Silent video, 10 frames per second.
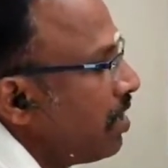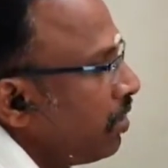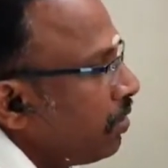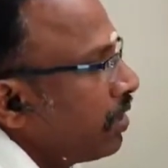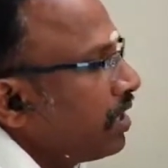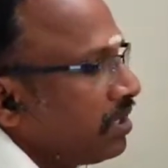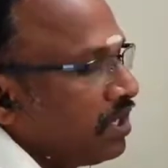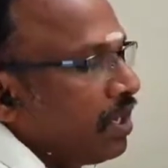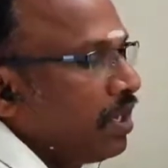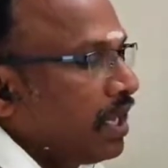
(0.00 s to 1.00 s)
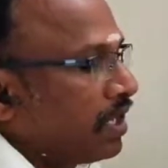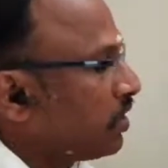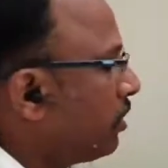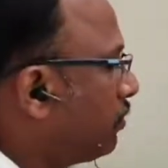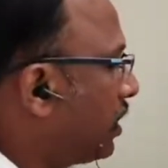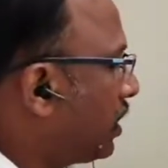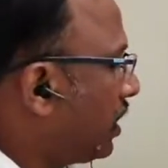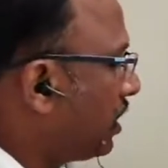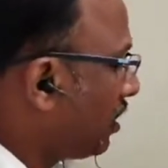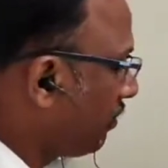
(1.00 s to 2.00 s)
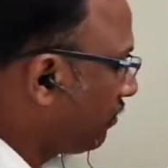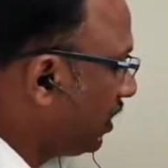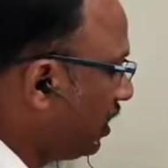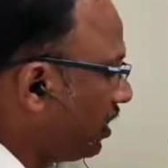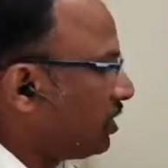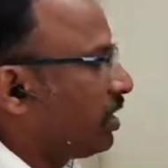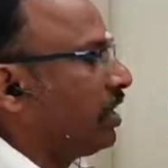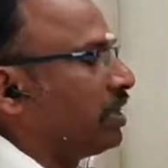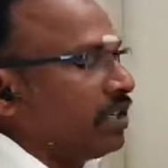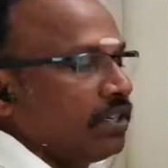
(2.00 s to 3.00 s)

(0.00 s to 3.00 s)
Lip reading: You get the extent generator of the cylinder.